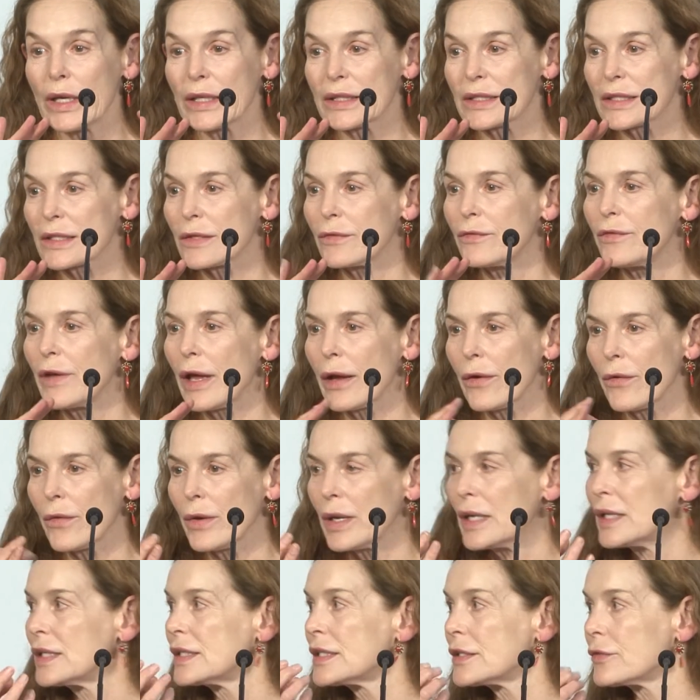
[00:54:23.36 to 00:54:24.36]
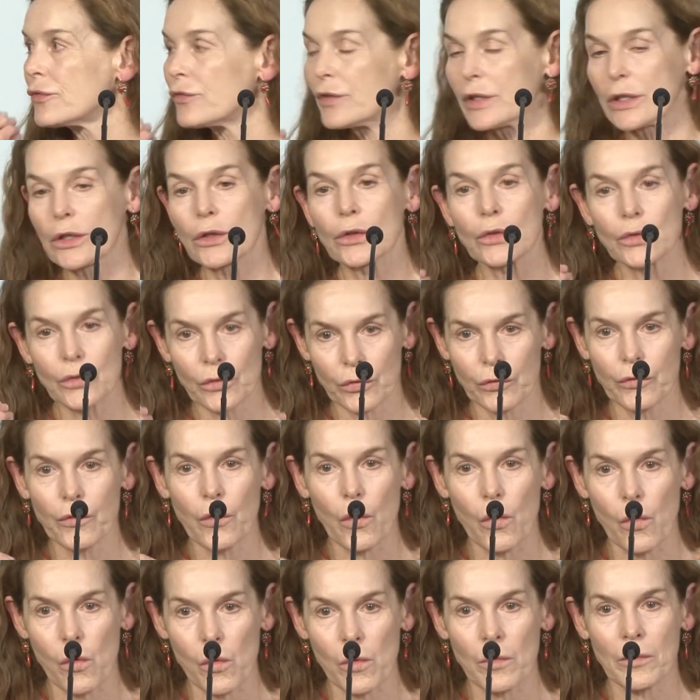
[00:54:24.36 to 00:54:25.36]
It's a very difficult
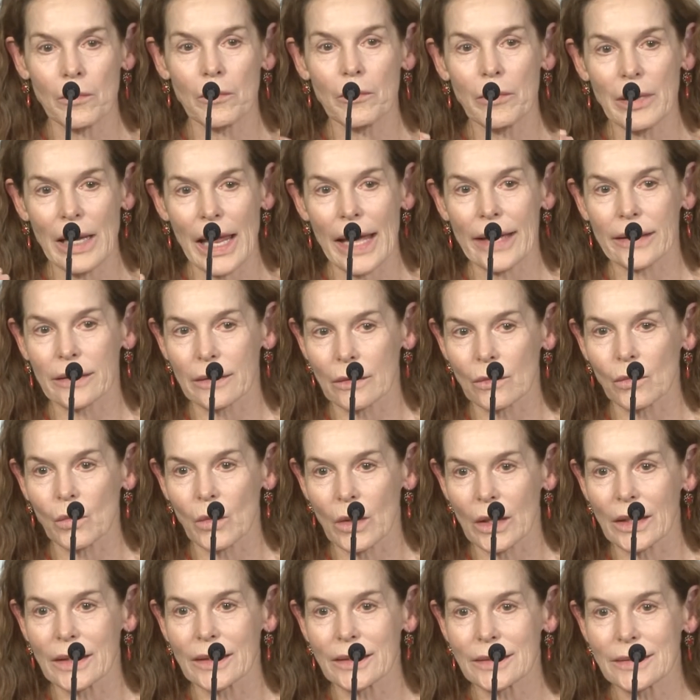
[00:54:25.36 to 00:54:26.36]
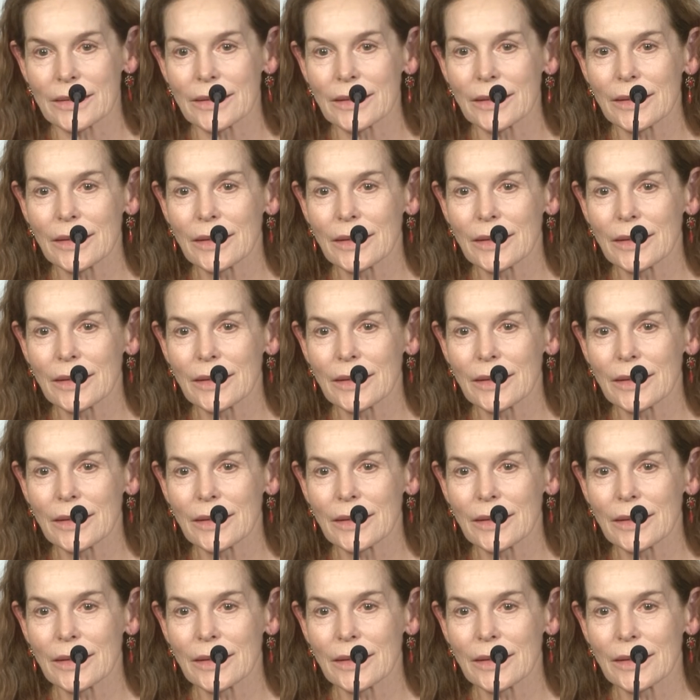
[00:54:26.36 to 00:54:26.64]
form, black and white.